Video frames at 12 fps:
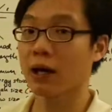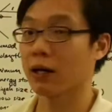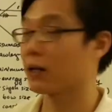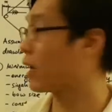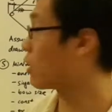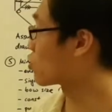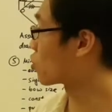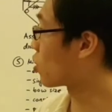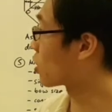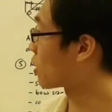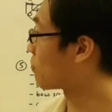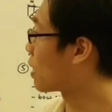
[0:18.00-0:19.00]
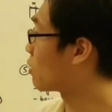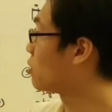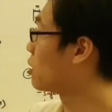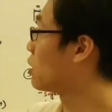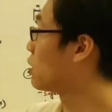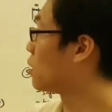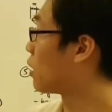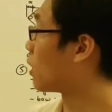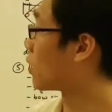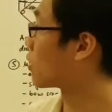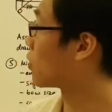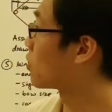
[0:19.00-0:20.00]
And I also talked about
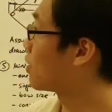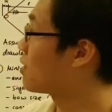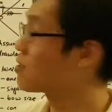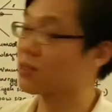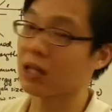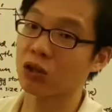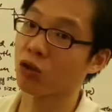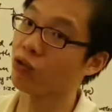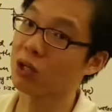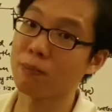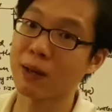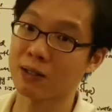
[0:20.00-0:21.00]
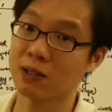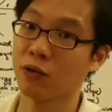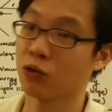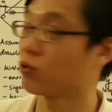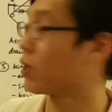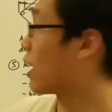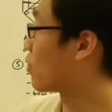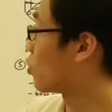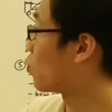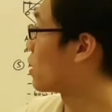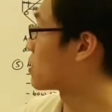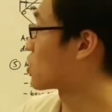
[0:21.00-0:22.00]
uh, things that don't really matter to the
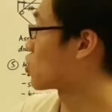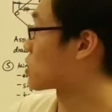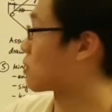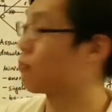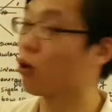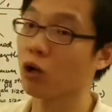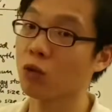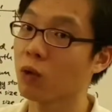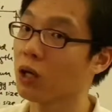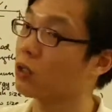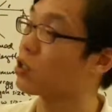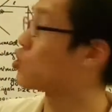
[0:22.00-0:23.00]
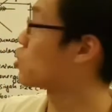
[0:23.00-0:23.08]
arrow weight, such as the point weight, the